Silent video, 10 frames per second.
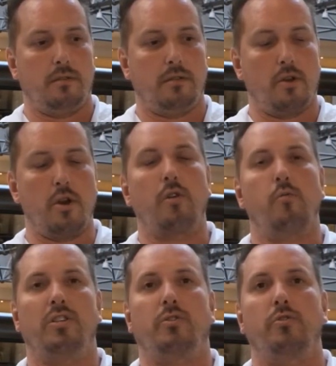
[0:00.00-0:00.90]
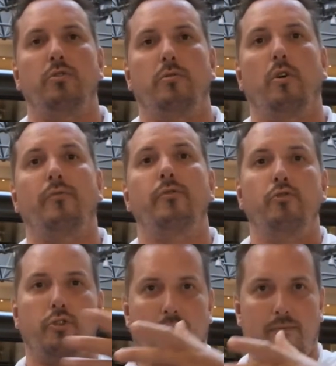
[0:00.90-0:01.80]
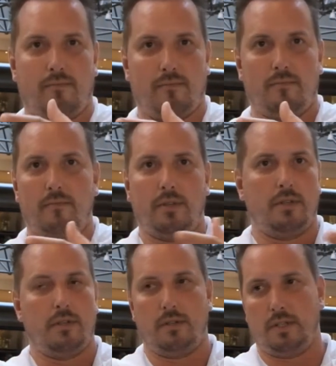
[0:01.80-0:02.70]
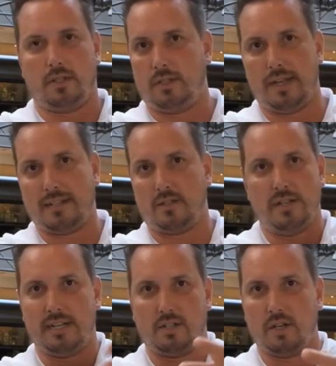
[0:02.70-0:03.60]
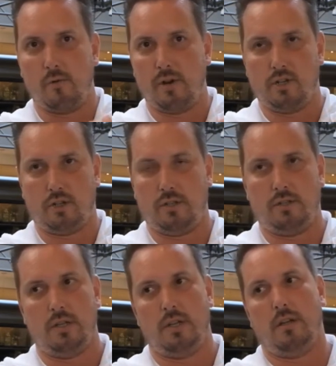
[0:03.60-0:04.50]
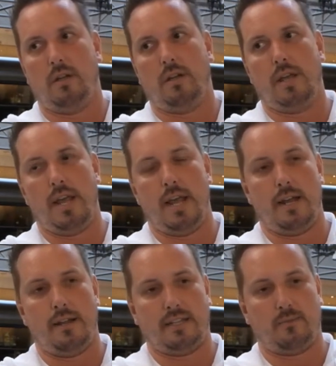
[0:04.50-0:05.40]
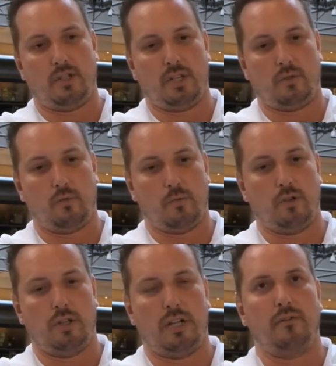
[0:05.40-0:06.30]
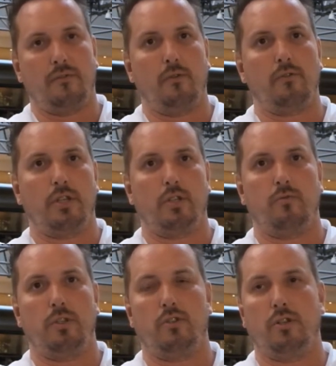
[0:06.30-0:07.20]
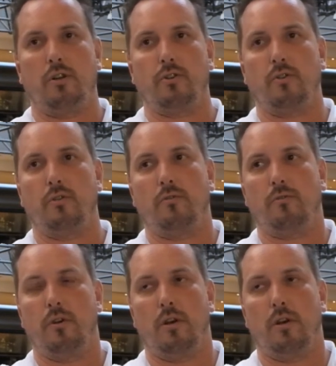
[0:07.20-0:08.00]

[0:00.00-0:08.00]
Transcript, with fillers: the young ones are our future. It's, that's the next generation. And as much as we put a lot of focus, we should also